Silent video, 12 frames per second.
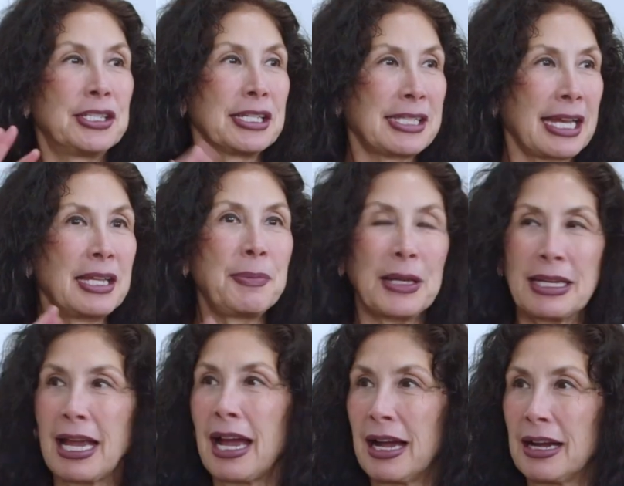does
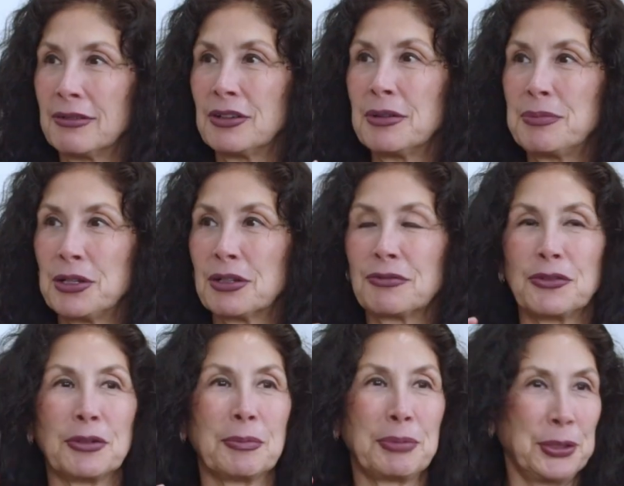anybody have a
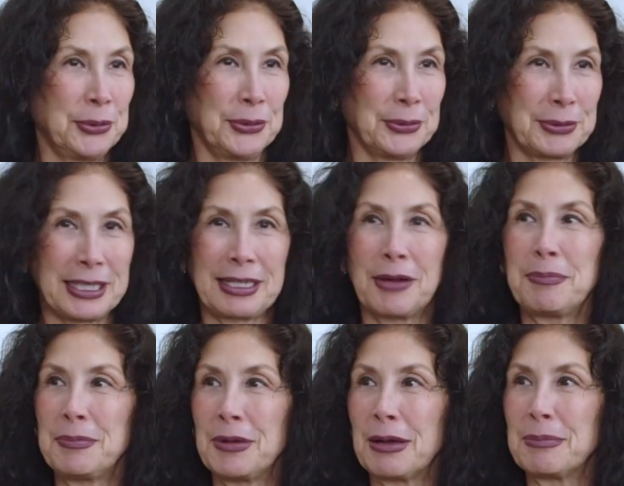beautiful pool
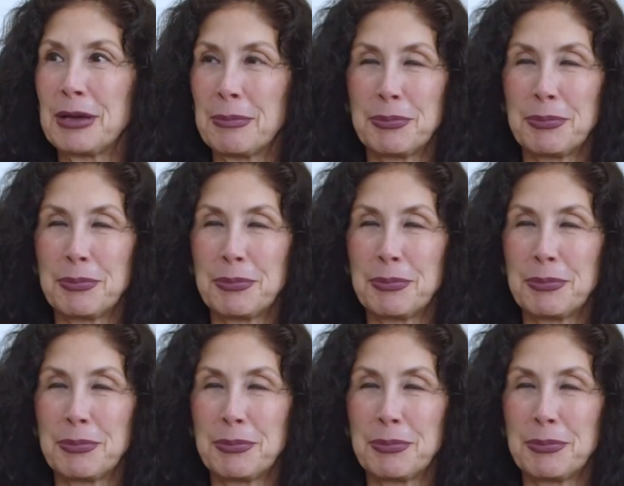a